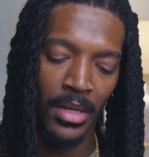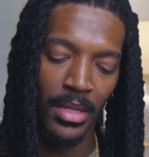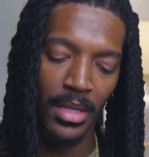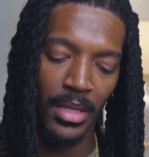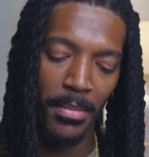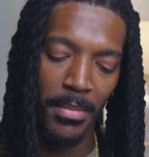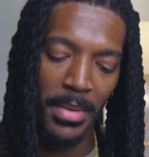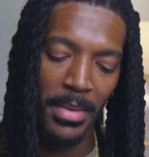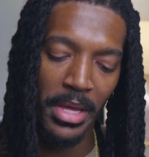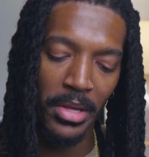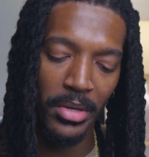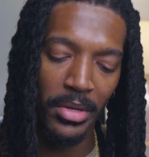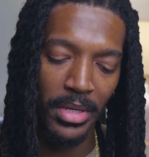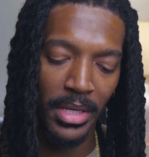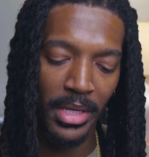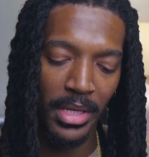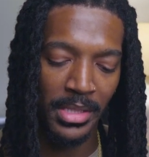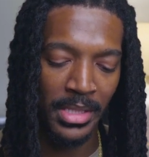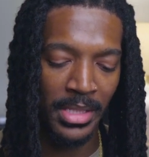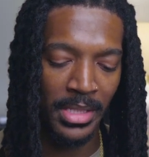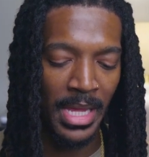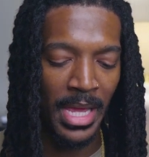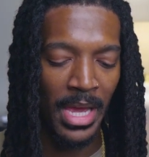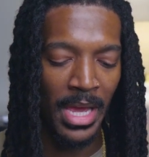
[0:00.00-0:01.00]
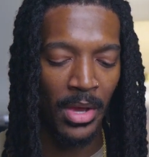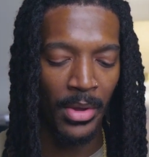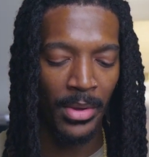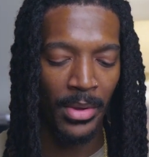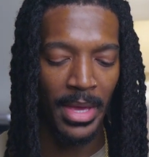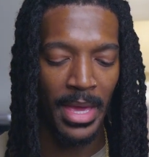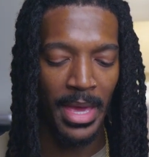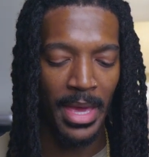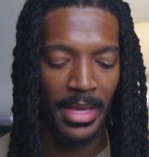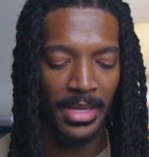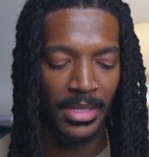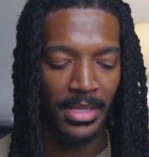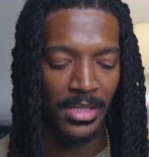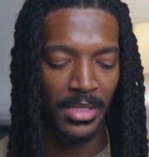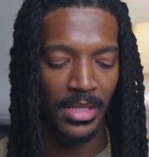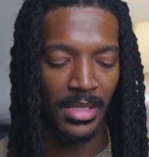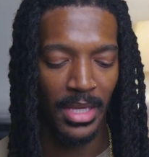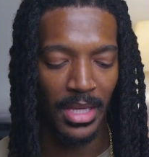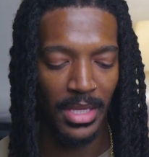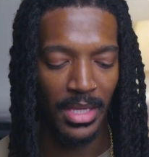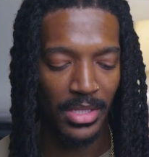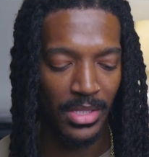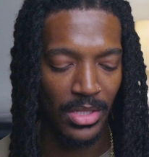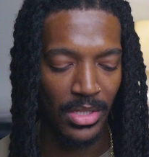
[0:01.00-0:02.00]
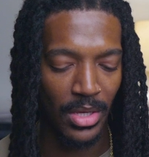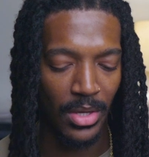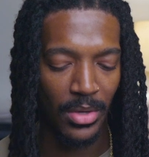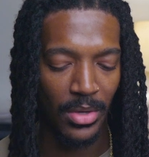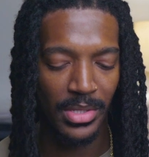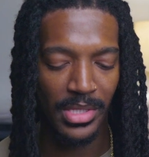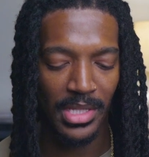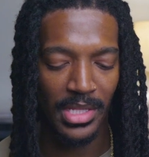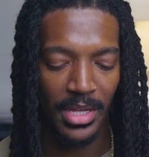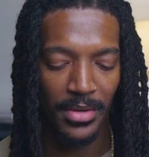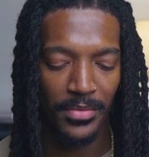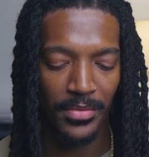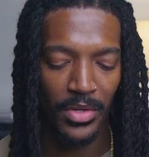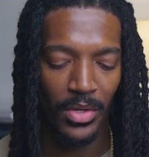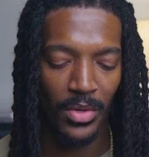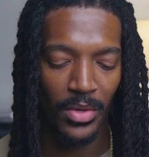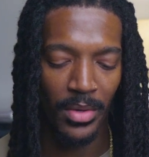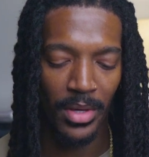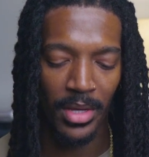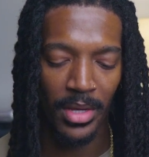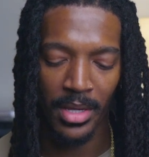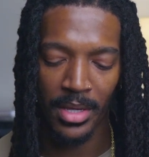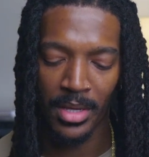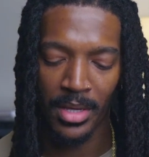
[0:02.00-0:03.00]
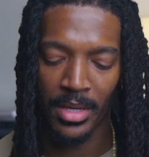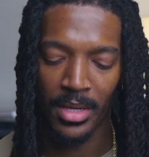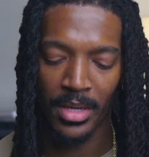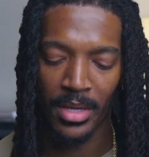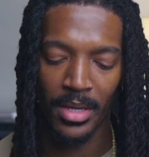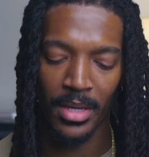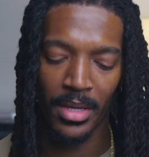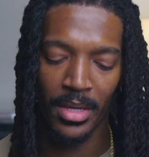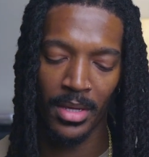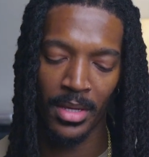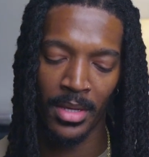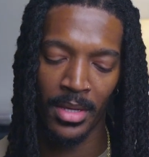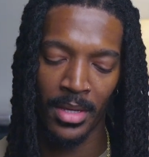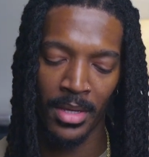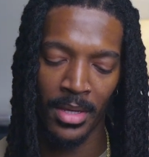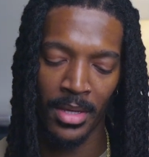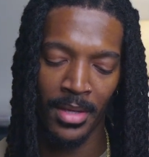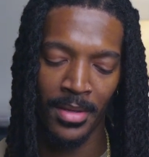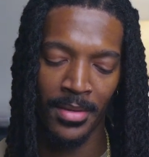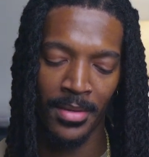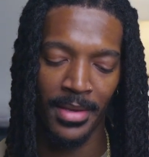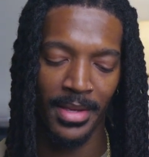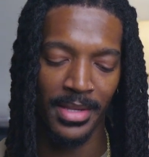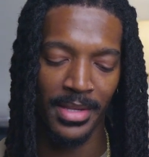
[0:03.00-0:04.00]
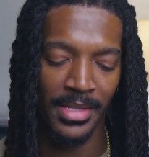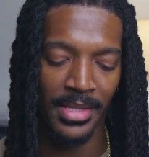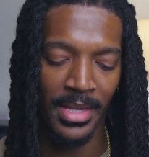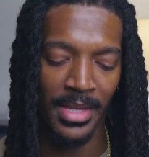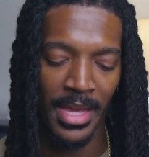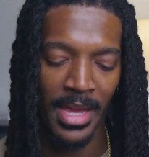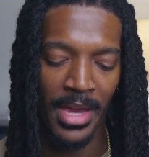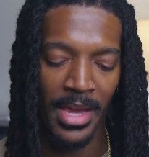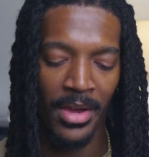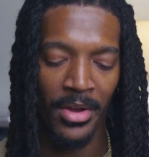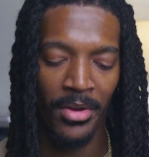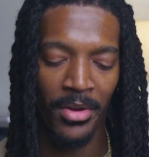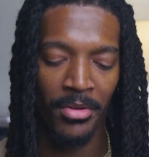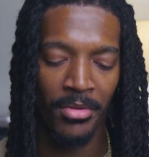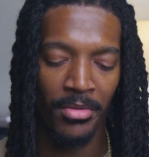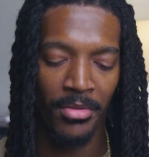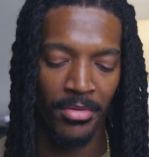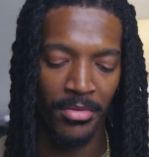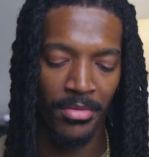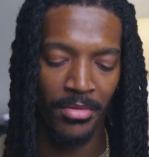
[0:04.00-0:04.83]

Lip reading: the melody is now at C. So instead of doing, it's now.